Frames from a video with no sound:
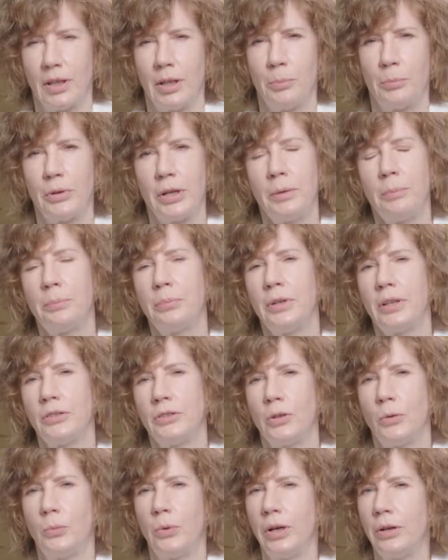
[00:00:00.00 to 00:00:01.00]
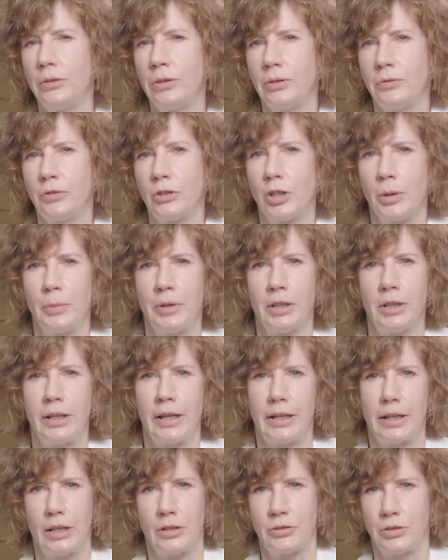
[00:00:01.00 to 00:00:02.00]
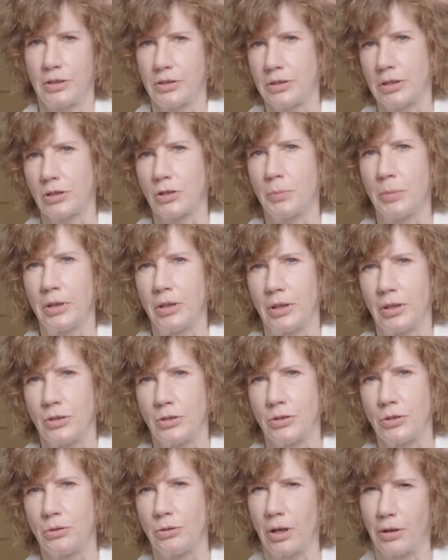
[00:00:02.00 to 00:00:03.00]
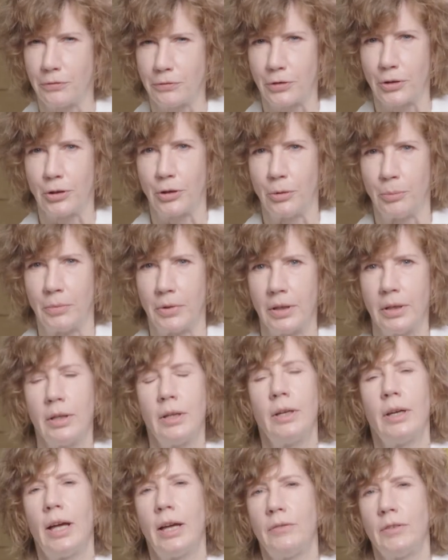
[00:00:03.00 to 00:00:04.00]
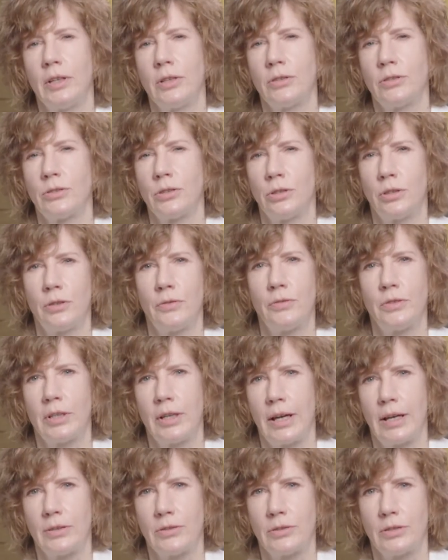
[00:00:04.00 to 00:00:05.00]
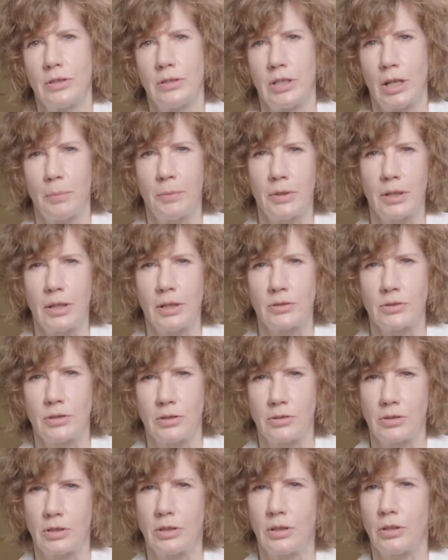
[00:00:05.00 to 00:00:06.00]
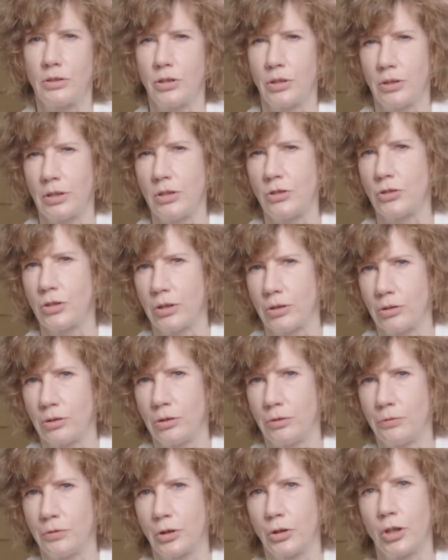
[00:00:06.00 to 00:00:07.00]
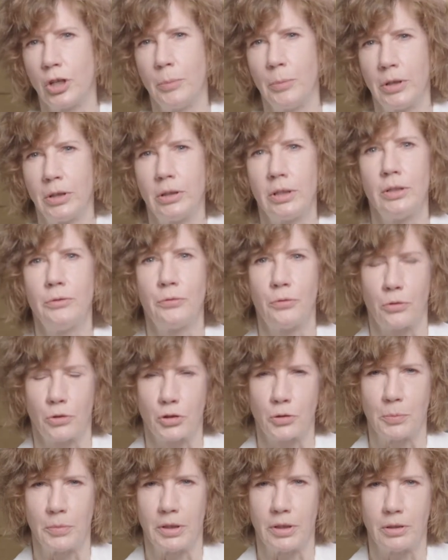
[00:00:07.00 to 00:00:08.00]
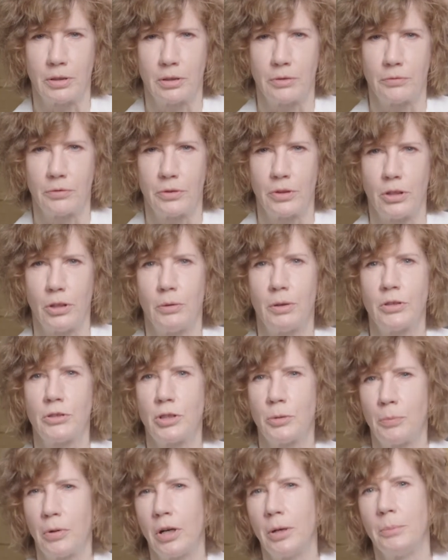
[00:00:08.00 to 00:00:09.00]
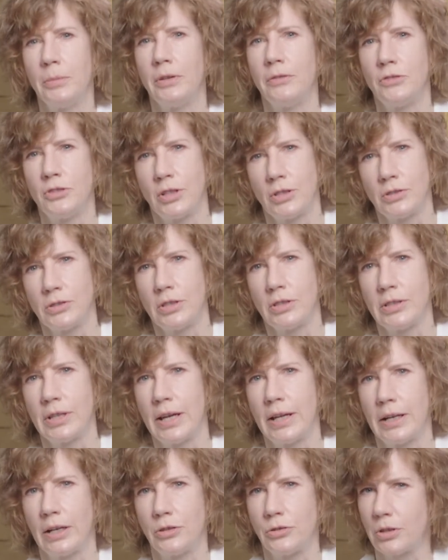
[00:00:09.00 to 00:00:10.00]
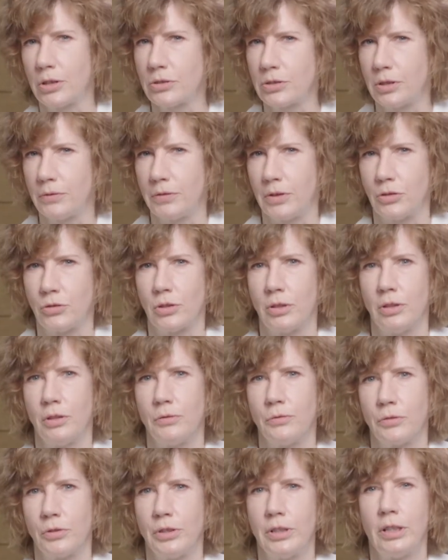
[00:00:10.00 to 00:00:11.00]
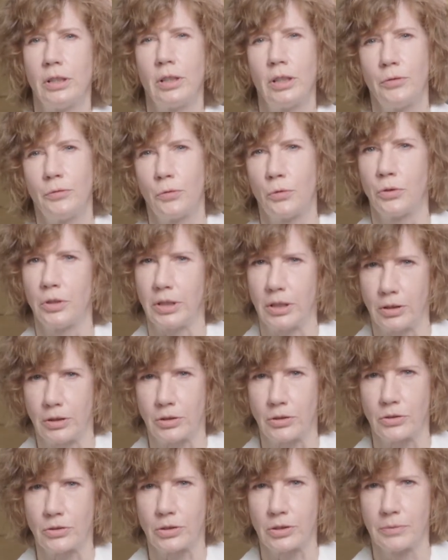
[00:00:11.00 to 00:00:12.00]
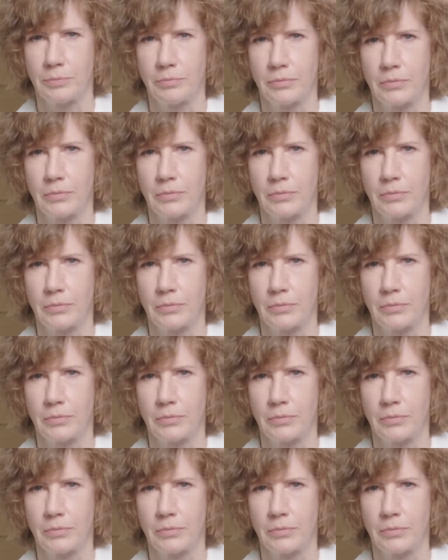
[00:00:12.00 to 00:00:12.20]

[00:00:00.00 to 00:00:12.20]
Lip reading: Brent brings a wealth of criminal antitrust experience to our firm, having served as the Deputy Assistant Attorney General for Criminal Enforcement for the U.S. Department of Justice Antitrust Division for nearly 4 years.